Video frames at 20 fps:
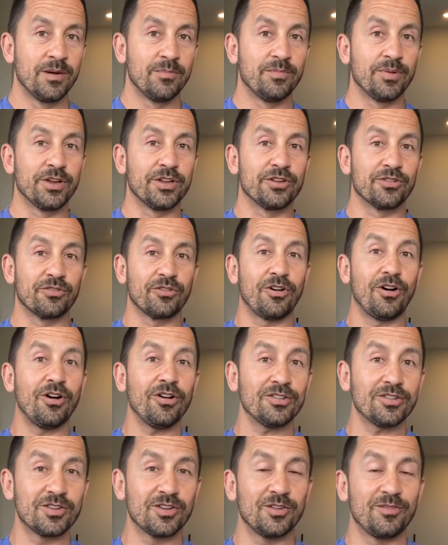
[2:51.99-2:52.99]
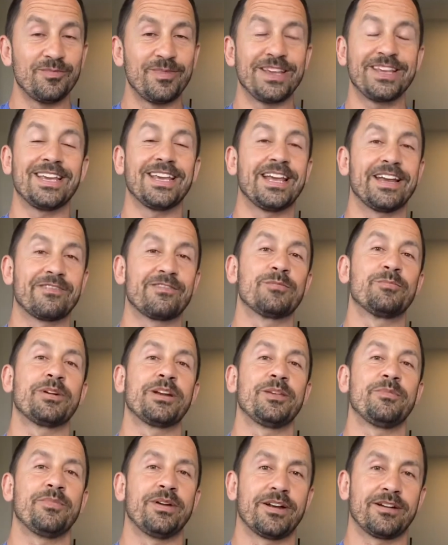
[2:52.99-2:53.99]
but you're also making
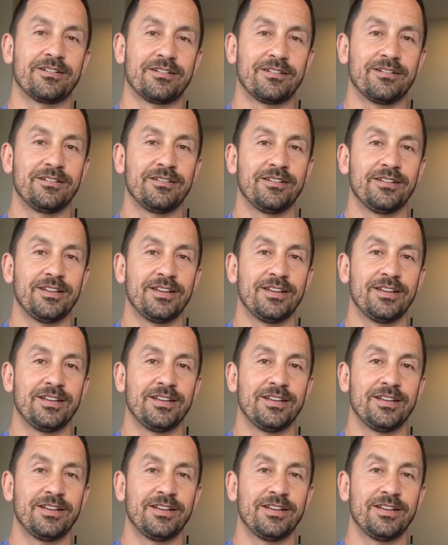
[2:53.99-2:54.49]
everybody better